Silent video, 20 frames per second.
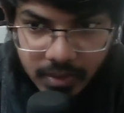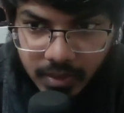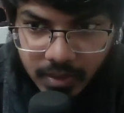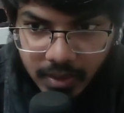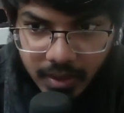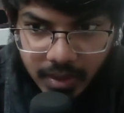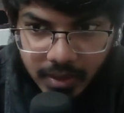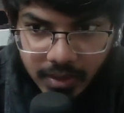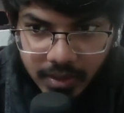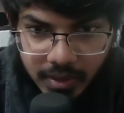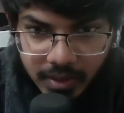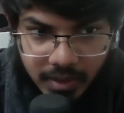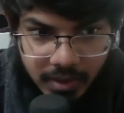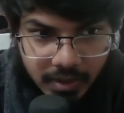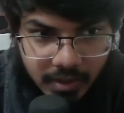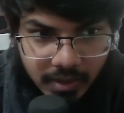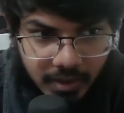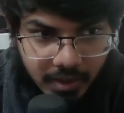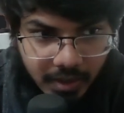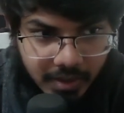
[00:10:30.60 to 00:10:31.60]
get
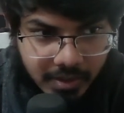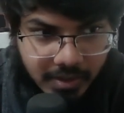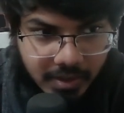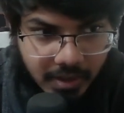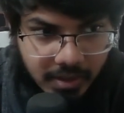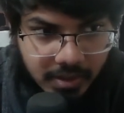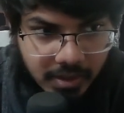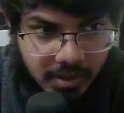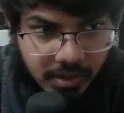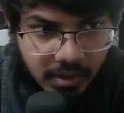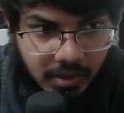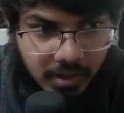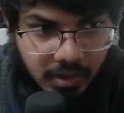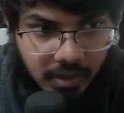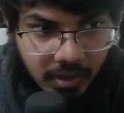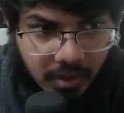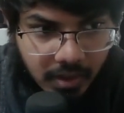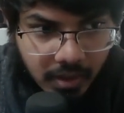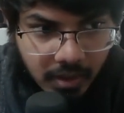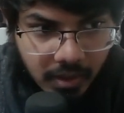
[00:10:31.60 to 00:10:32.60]
the extension.
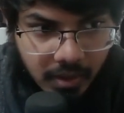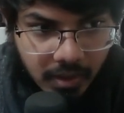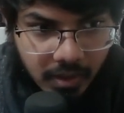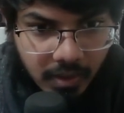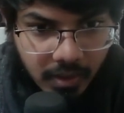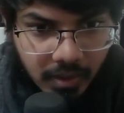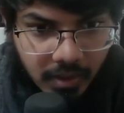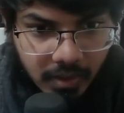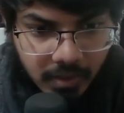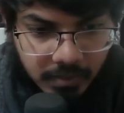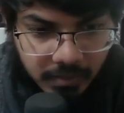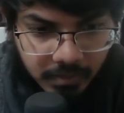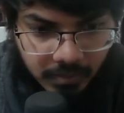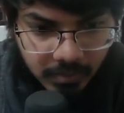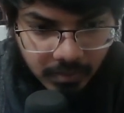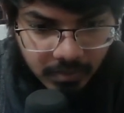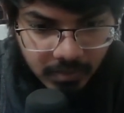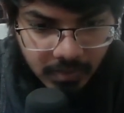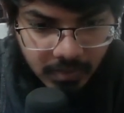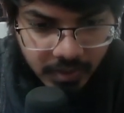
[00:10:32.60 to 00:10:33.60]

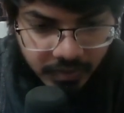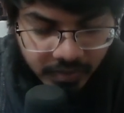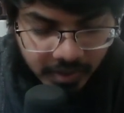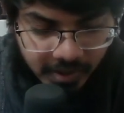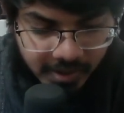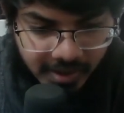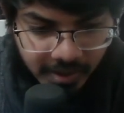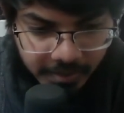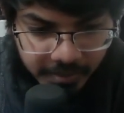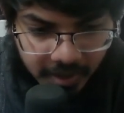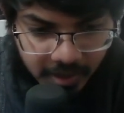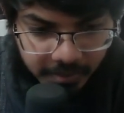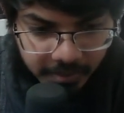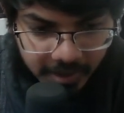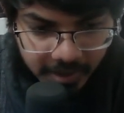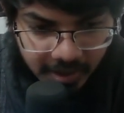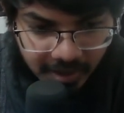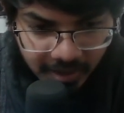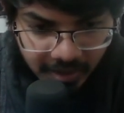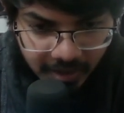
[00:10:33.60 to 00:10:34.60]
First, I'm gonna
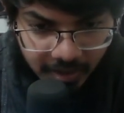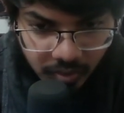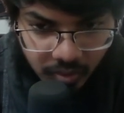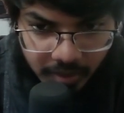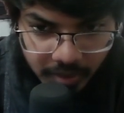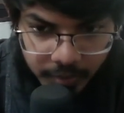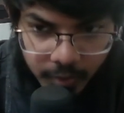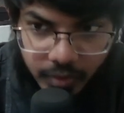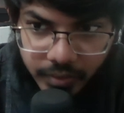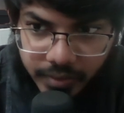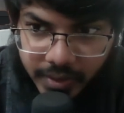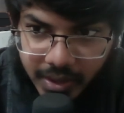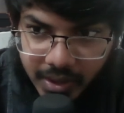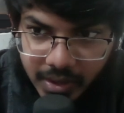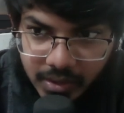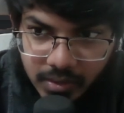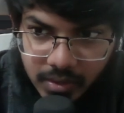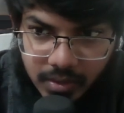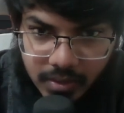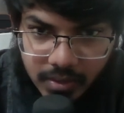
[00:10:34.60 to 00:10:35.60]
be removing
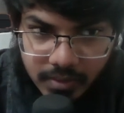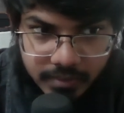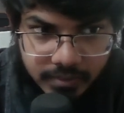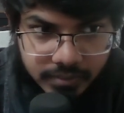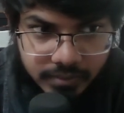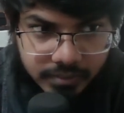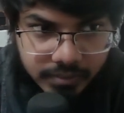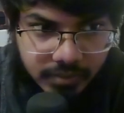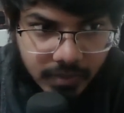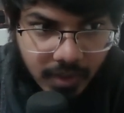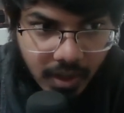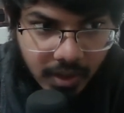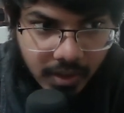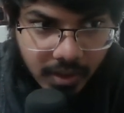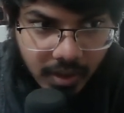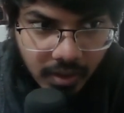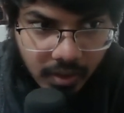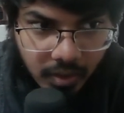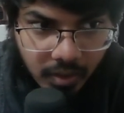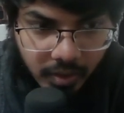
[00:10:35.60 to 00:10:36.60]
it and
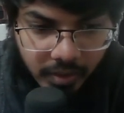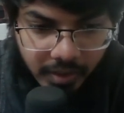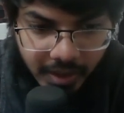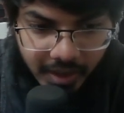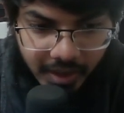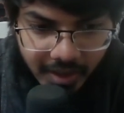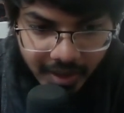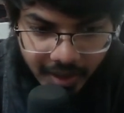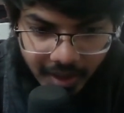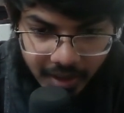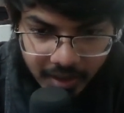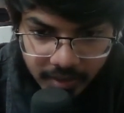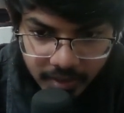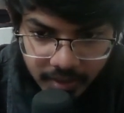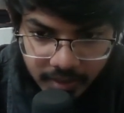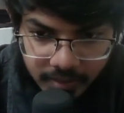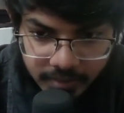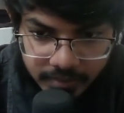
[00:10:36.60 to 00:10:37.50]
then loading it again.